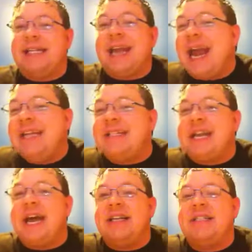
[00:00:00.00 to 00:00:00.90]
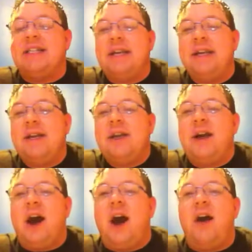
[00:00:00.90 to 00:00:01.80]
taste test
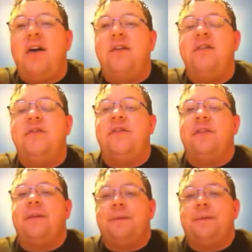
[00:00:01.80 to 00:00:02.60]
of